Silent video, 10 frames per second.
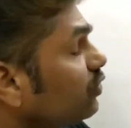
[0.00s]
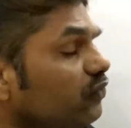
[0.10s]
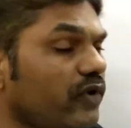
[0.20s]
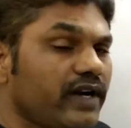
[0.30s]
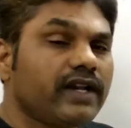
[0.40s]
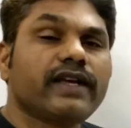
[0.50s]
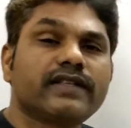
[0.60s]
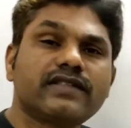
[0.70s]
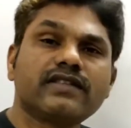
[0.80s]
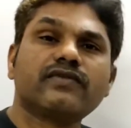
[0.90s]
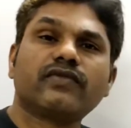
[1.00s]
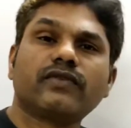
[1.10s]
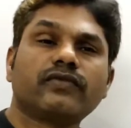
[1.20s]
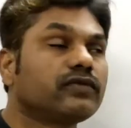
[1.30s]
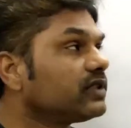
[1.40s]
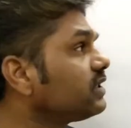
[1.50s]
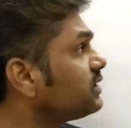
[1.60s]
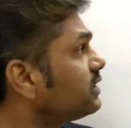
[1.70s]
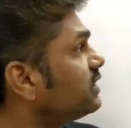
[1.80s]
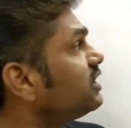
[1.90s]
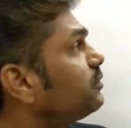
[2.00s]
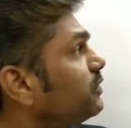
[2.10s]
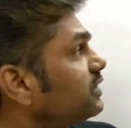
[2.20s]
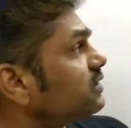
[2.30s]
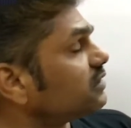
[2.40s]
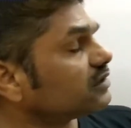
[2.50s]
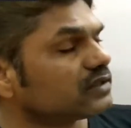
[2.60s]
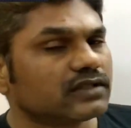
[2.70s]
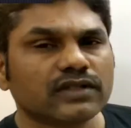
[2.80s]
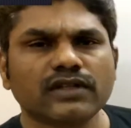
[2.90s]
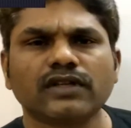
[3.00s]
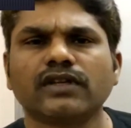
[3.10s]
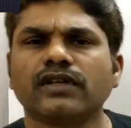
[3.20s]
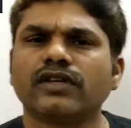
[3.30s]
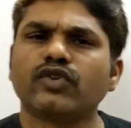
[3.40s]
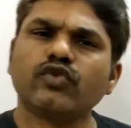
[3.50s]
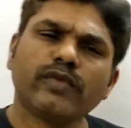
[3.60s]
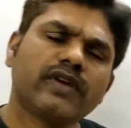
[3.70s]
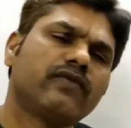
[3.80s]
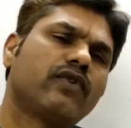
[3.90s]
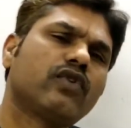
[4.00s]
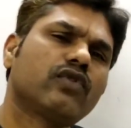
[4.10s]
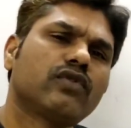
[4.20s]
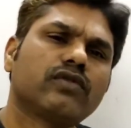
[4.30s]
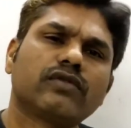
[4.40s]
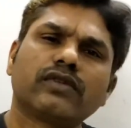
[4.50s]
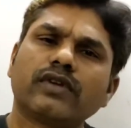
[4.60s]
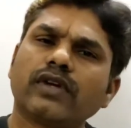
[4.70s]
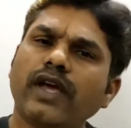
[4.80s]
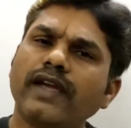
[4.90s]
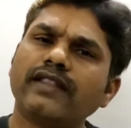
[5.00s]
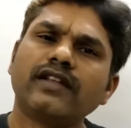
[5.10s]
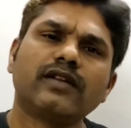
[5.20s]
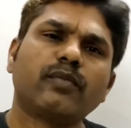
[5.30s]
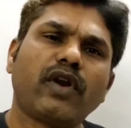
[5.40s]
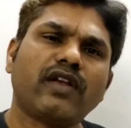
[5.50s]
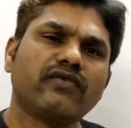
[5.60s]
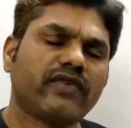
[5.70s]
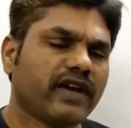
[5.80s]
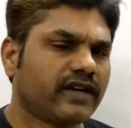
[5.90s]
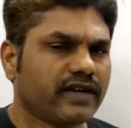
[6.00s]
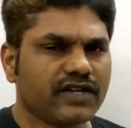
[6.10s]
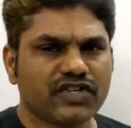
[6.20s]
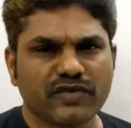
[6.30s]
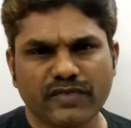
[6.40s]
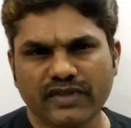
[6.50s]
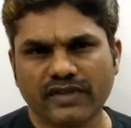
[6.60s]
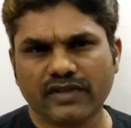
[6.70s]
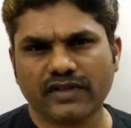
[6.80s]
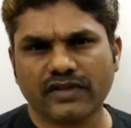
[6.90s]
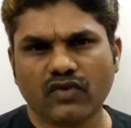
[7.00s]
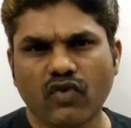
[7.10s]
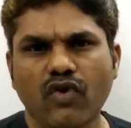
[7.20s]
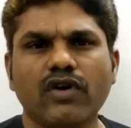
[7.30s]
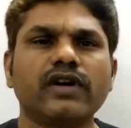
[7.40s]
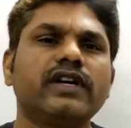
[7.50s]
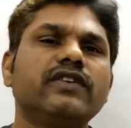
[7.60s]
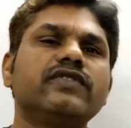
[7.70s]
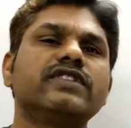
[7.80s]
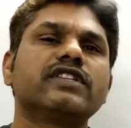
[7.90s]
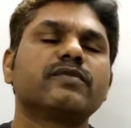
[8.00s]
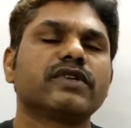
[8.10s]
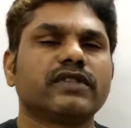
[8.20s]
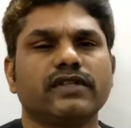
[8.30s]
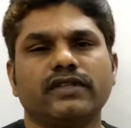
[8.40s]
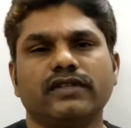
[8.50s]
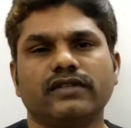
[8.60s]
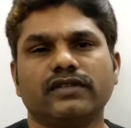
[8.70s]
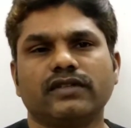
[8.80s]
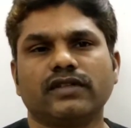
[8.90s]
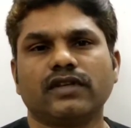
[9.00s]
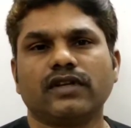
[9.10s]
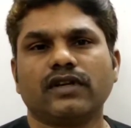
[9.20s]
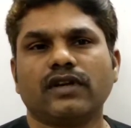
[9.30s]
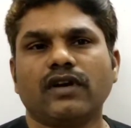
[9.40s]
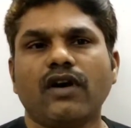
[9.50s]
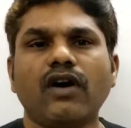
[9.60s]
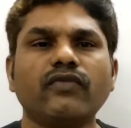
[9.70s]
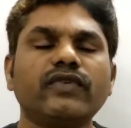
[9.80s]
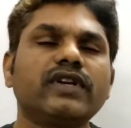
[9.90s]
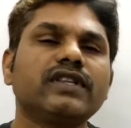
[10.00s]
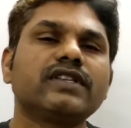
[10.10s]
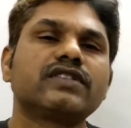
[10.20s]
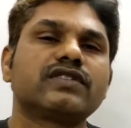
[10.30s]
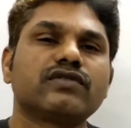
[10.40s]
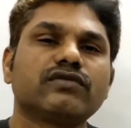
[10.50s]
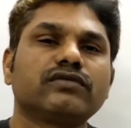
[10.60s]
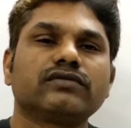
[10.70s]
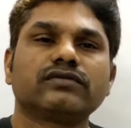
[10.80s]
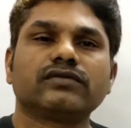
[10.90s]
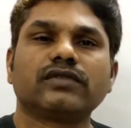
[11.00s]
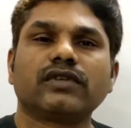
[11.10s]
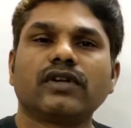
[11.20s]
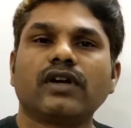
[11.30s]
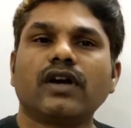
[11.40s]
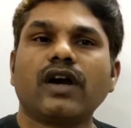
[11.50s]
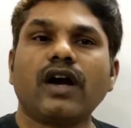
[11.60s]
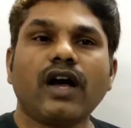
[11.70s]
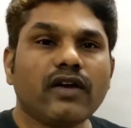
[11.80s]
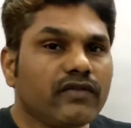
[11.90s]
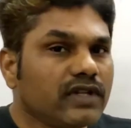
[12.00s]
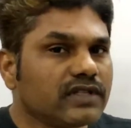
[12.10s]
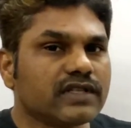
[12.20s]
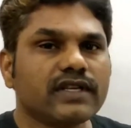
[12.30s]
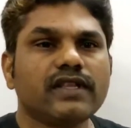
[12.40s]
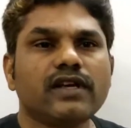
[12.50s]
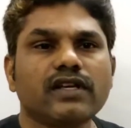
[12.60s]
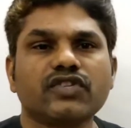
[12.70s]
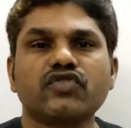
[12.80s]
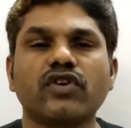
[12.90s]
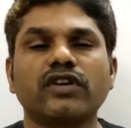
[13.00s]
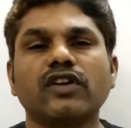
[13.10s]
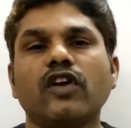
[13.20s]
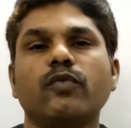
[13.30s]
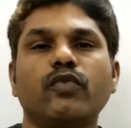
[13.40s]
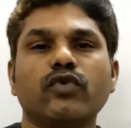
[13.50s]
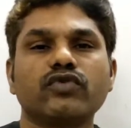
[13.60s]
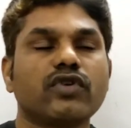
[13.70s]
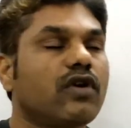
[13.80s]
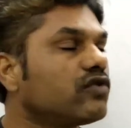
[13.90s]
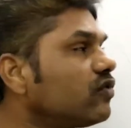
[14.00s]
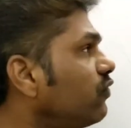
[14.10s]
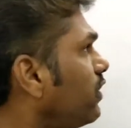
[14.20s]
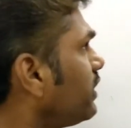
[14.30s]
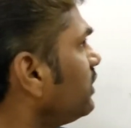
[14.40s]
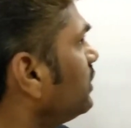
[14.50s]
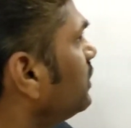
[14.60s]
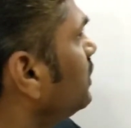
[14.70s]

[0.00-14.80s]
To find HCF of these three numbers, you may follow either prime factorization method or division method. After these two, I will say the shorter approach how to find